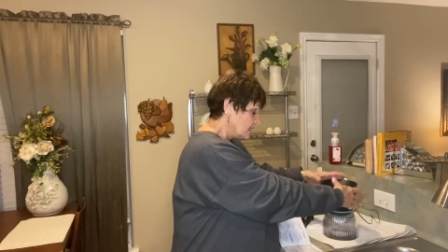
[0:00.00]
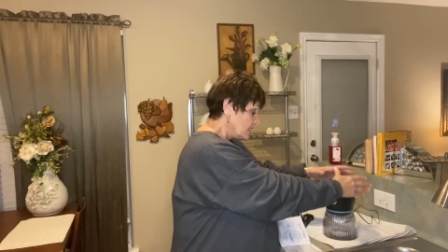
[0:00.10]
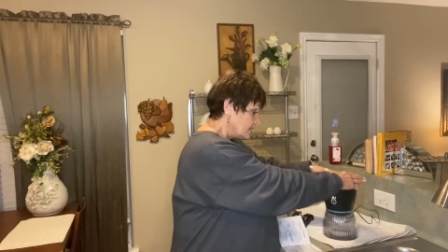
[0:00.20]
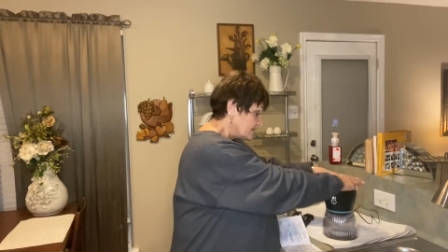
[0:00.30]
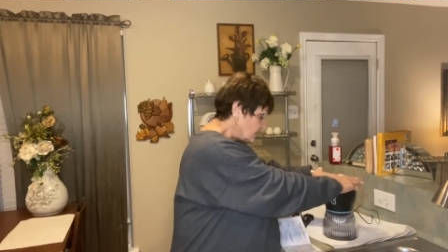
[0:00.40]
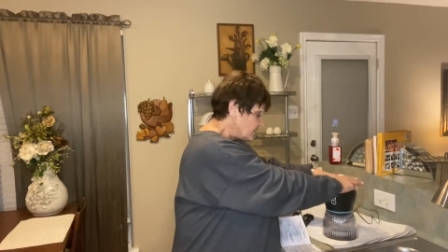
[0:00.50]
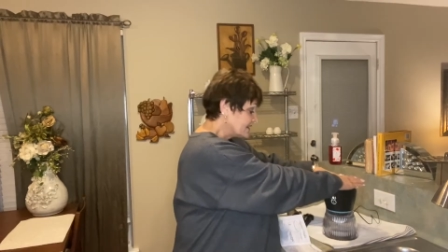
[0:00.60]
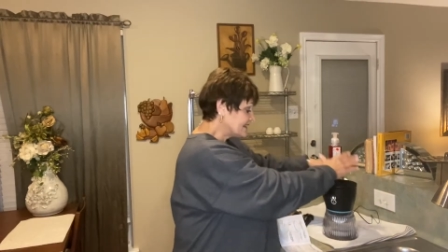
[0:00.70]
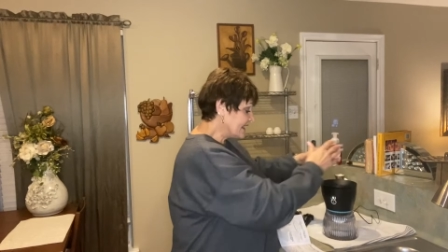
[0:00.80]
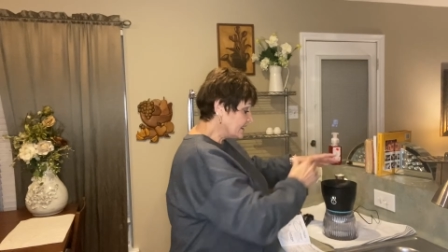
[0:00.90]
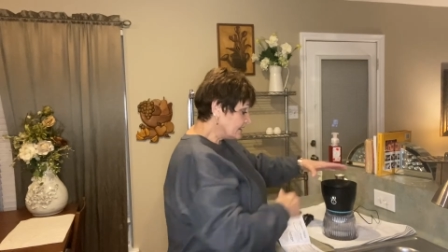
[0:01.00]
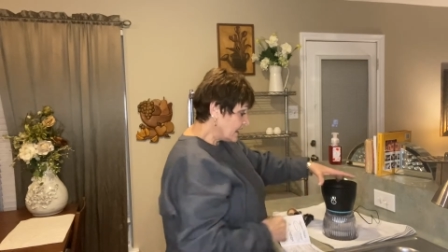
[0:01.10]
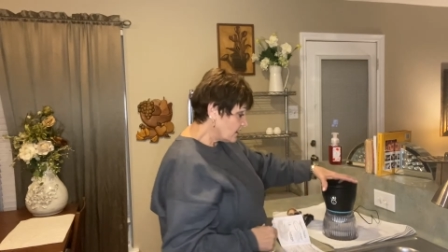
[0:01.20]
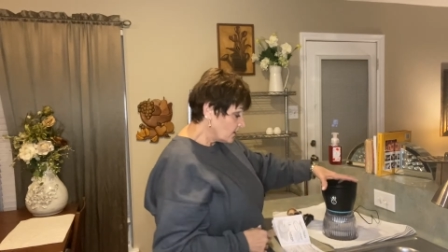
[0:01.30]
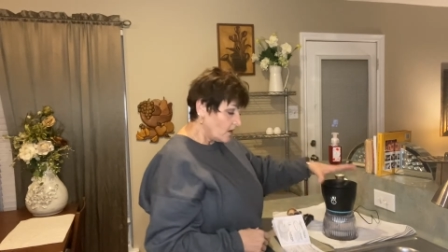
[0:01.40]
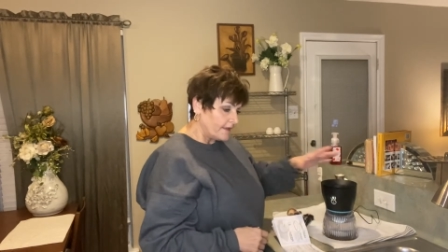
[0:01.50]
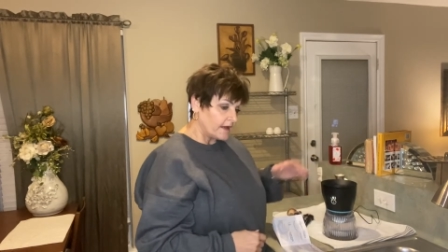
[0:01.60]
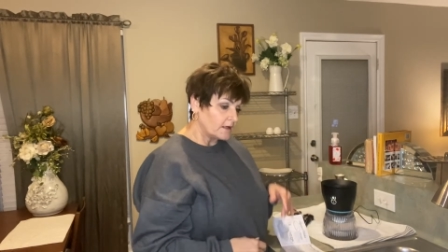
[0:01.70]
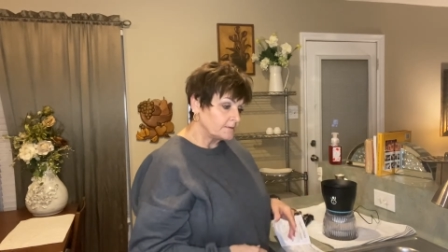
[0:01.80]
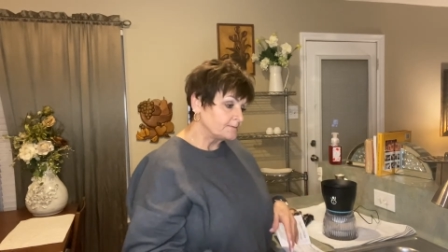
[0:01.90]
So you just set it down on
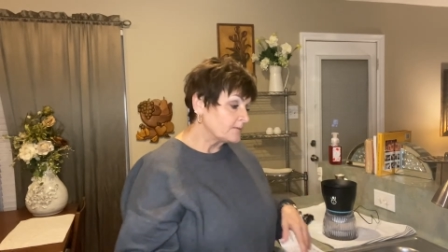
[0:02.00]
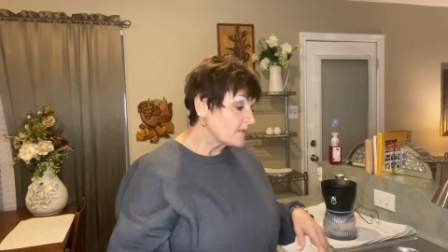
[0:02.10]
there.